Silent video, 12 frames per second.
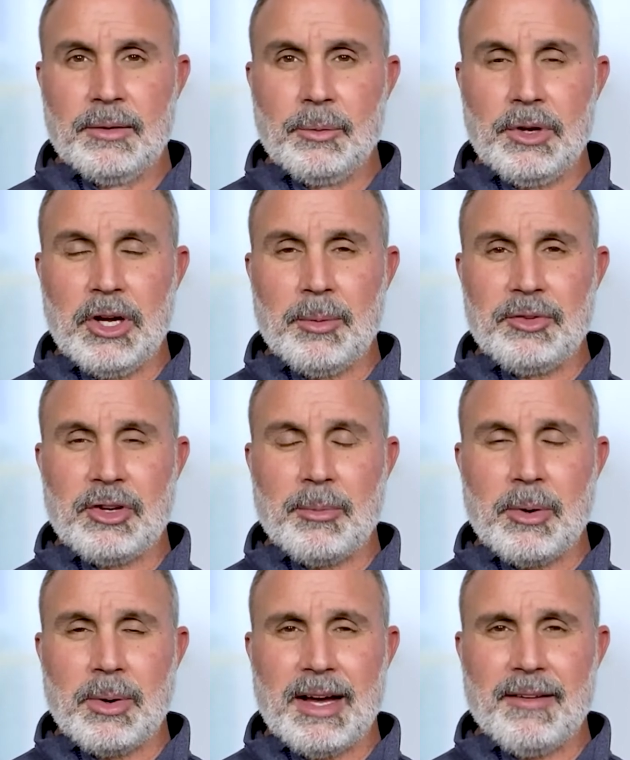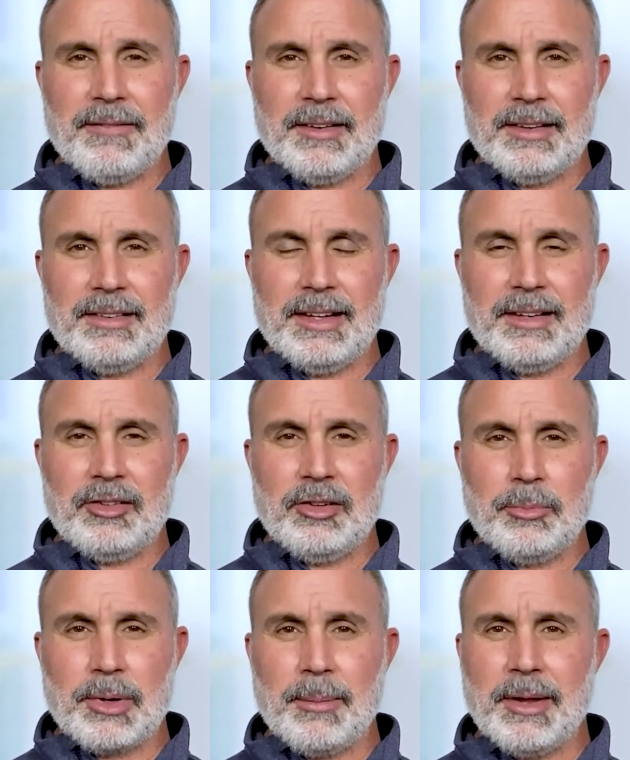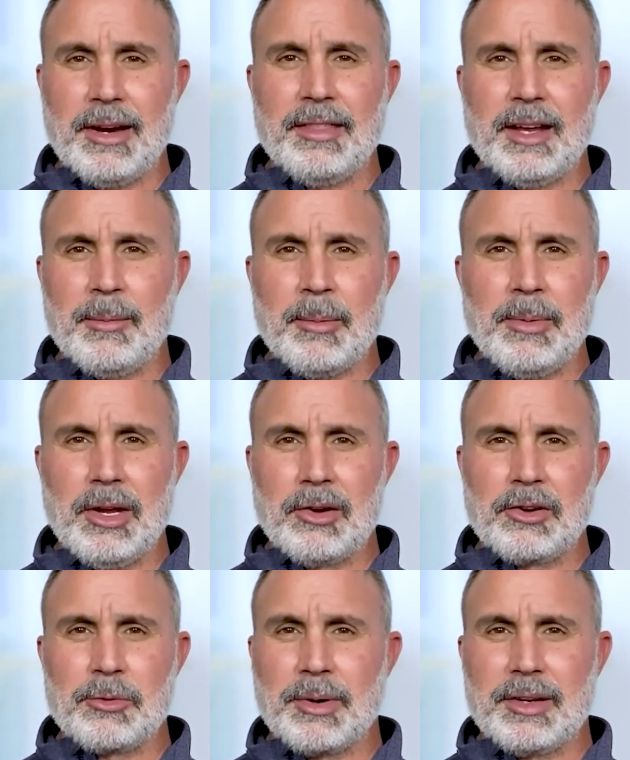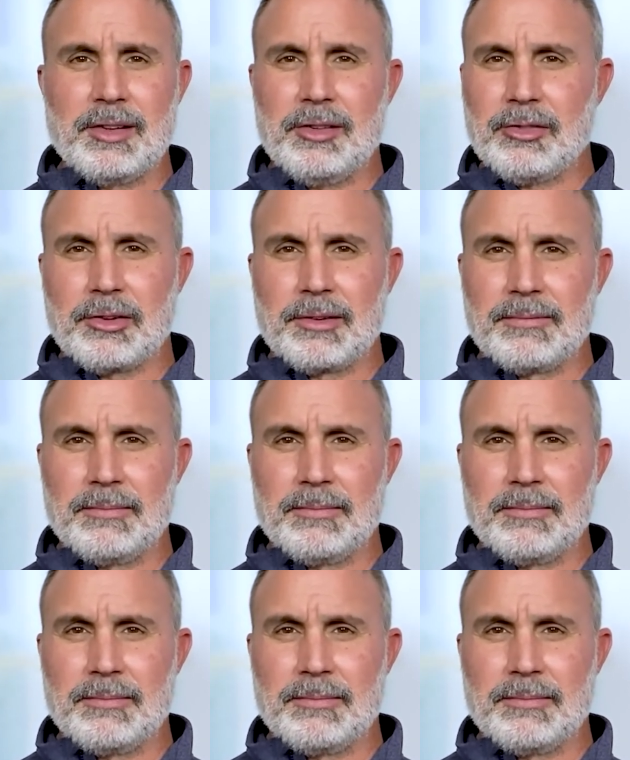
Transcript: went home and told my wife that she probably ought to think about being a nurse practitioner.